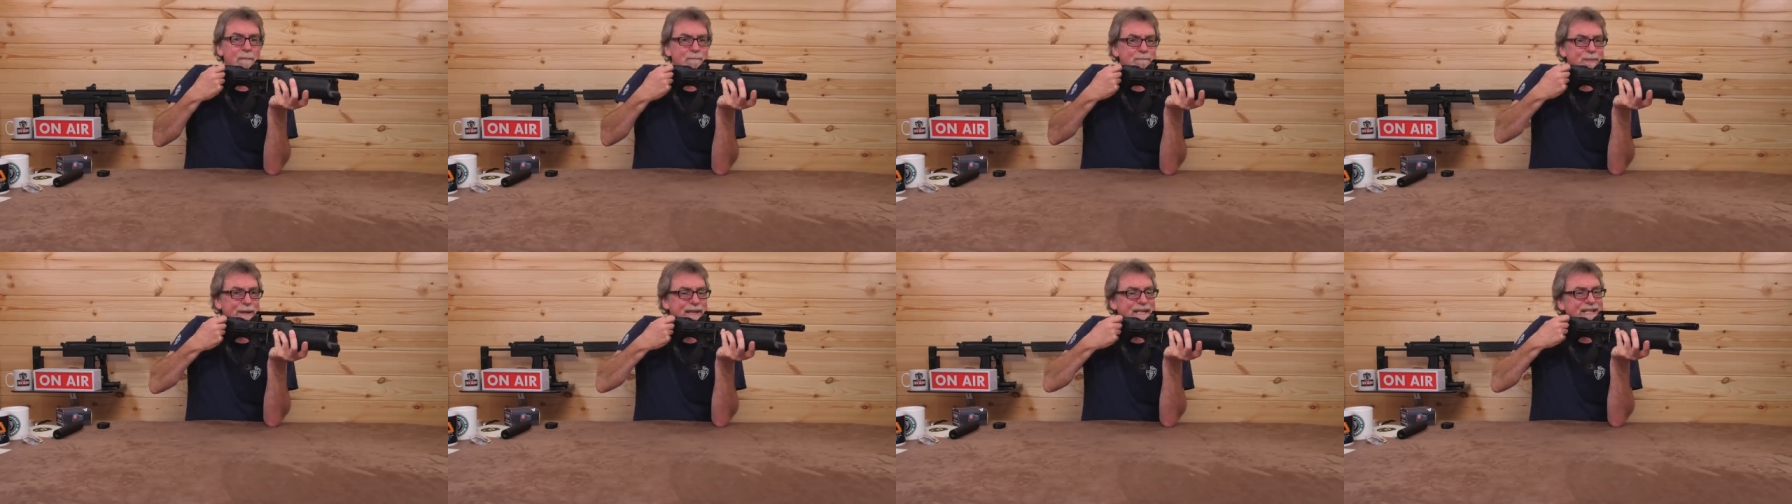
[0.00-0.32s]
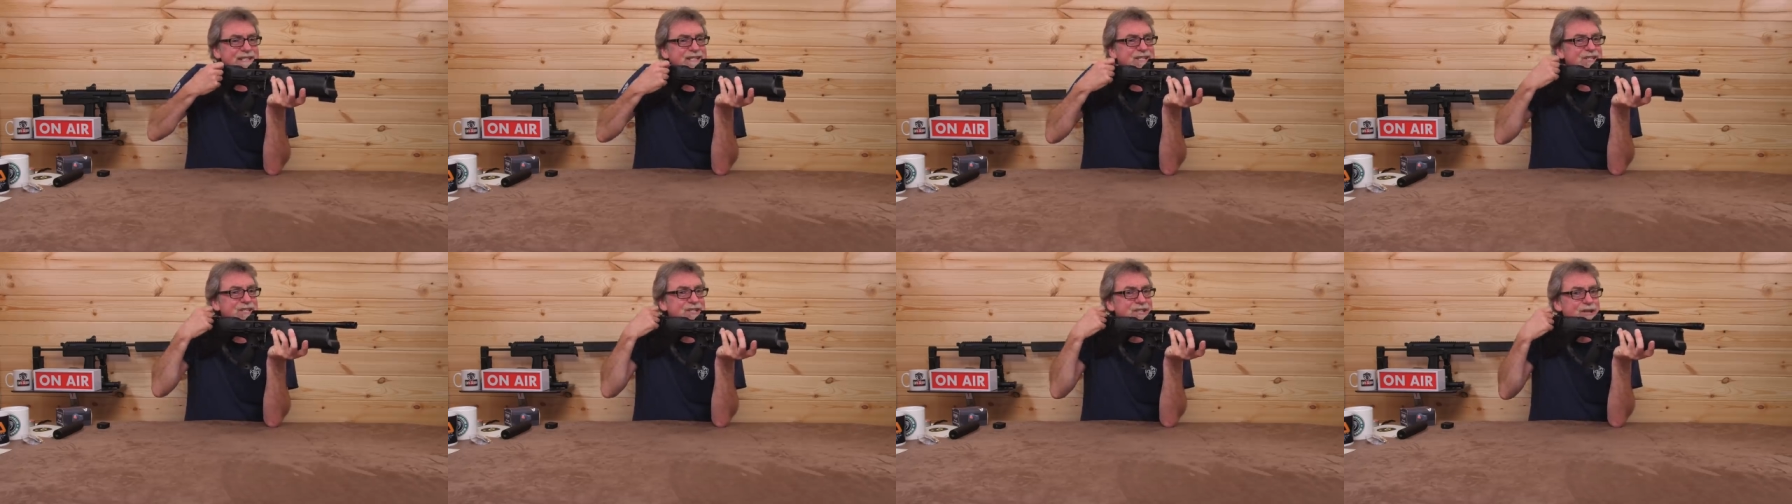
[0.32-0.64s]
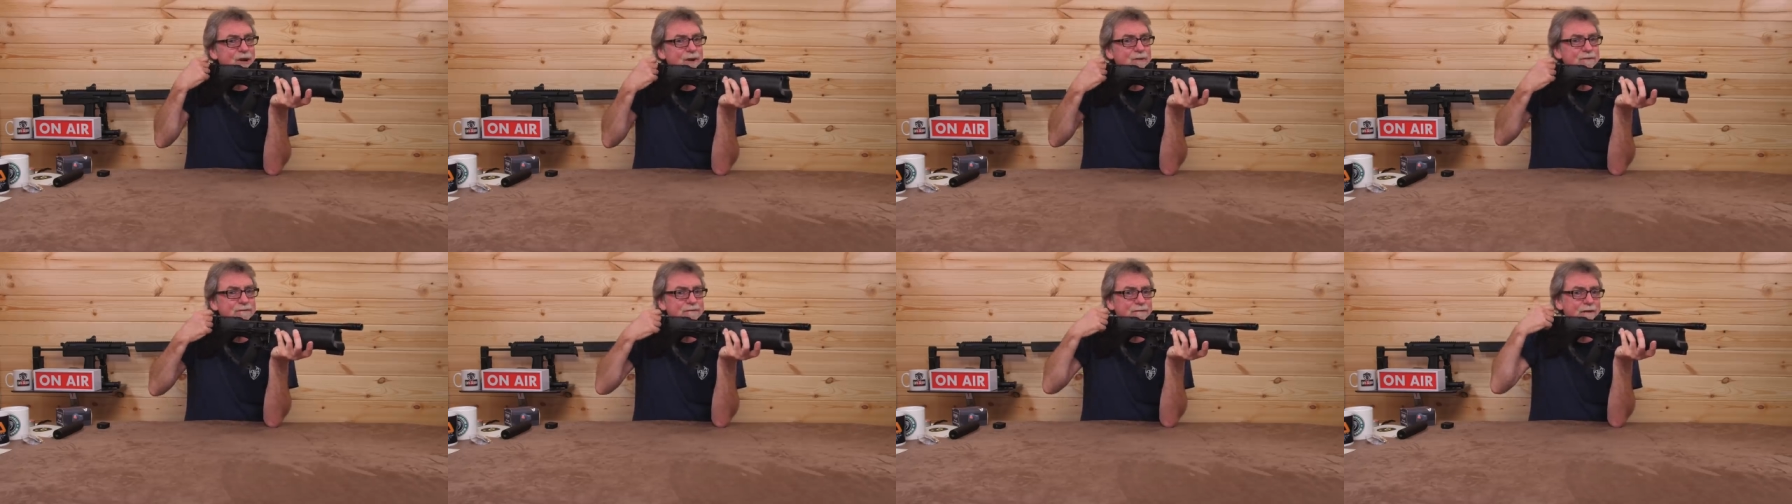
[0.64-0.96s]
being
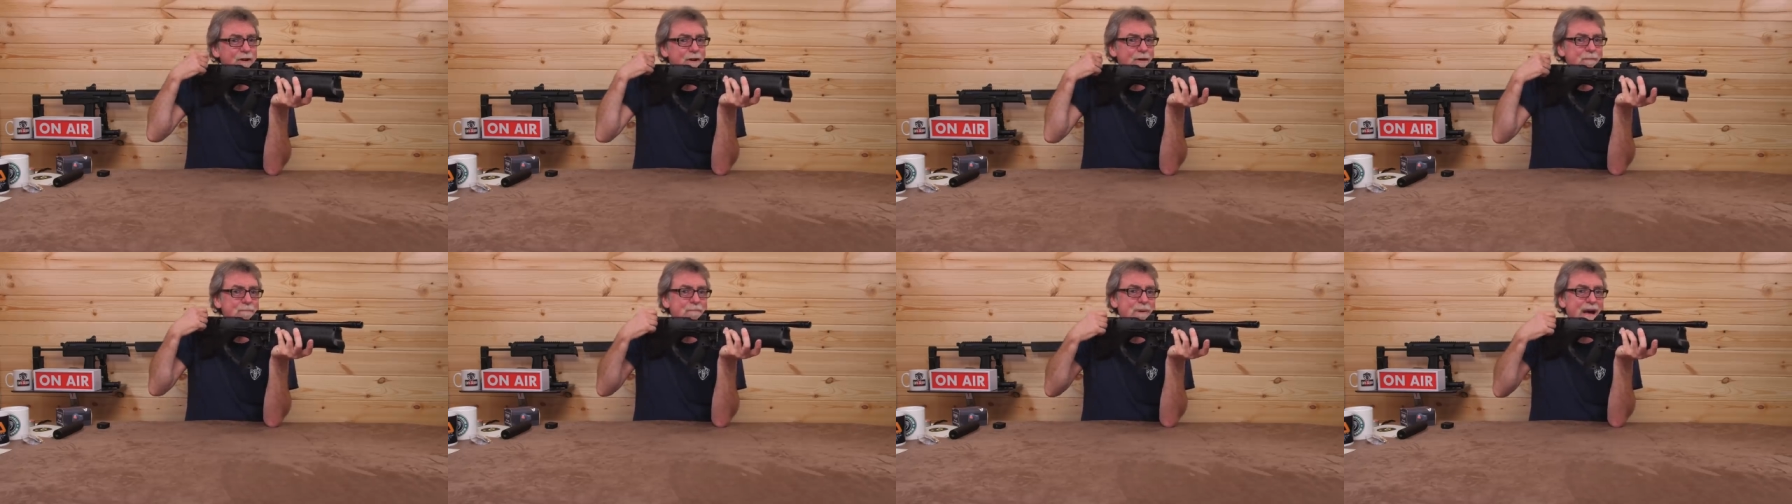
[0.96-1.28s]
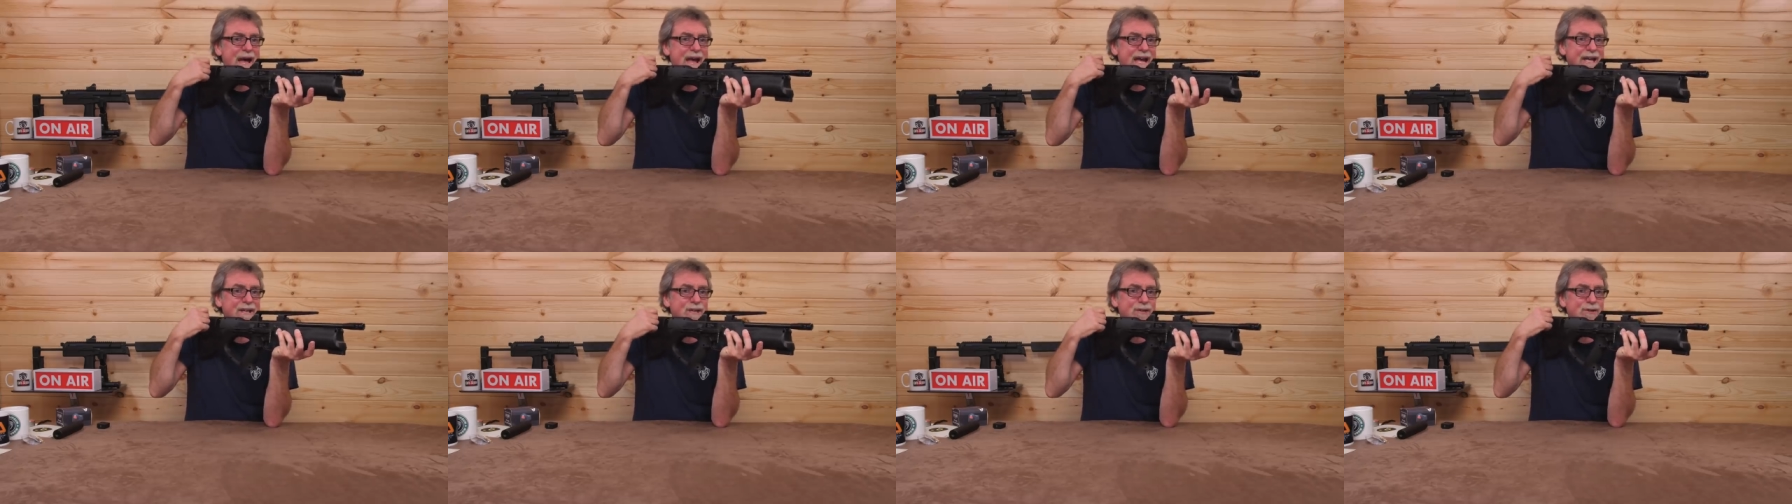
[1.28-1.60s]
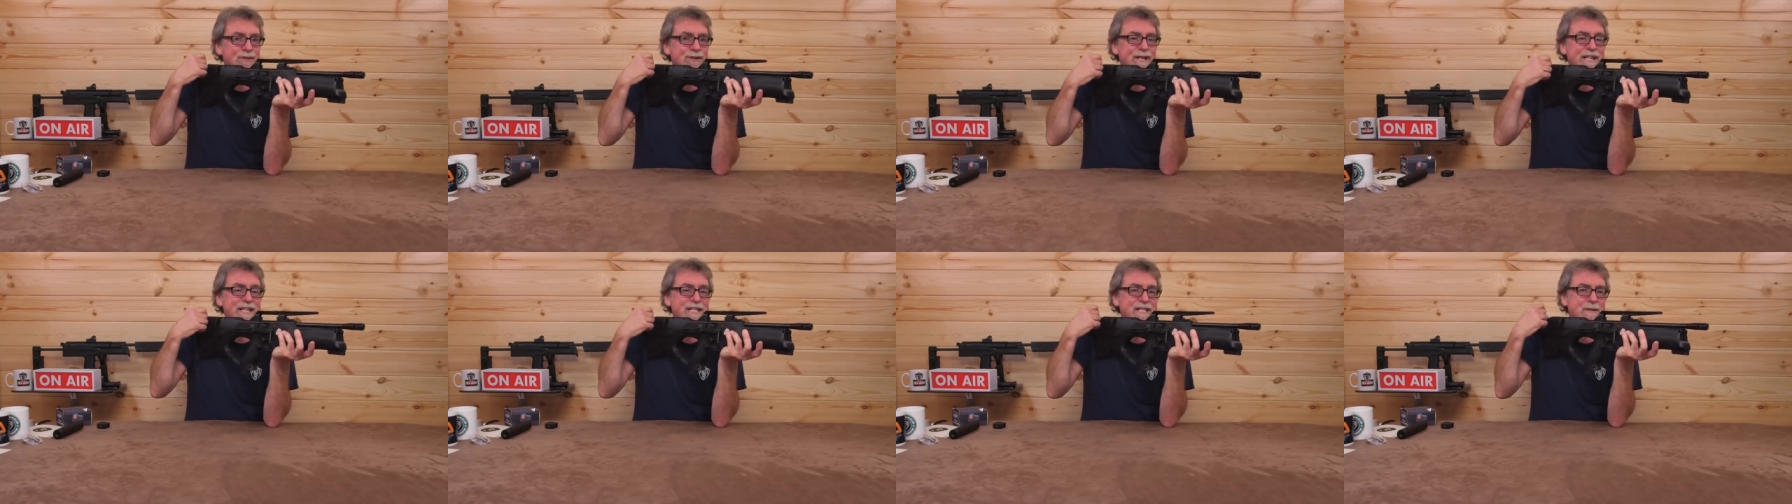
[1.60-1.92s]
so far back you
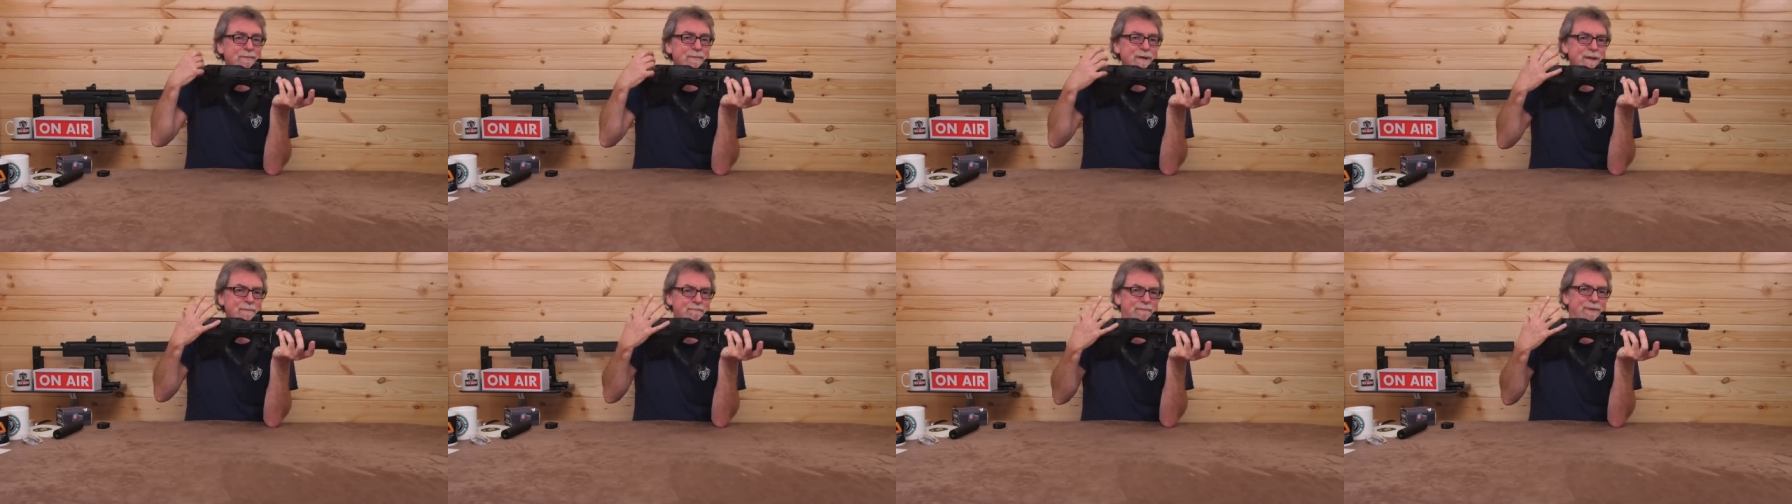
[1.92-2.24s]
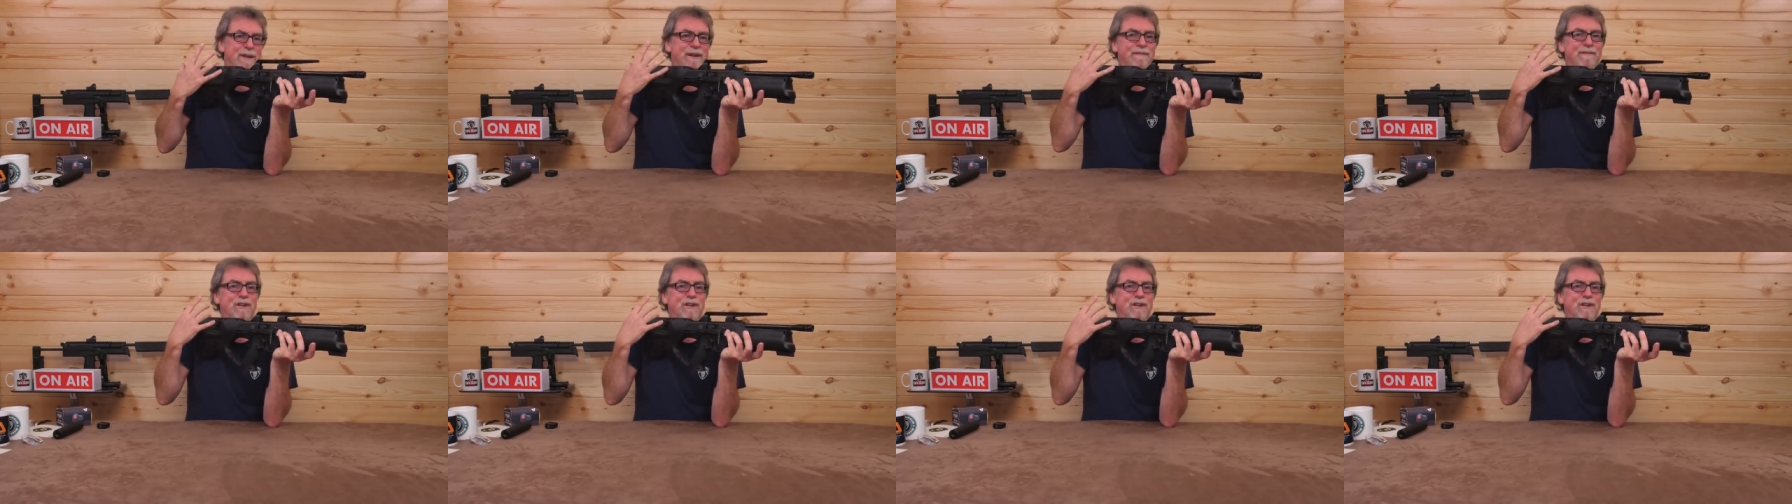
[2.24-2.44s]
need to be a bit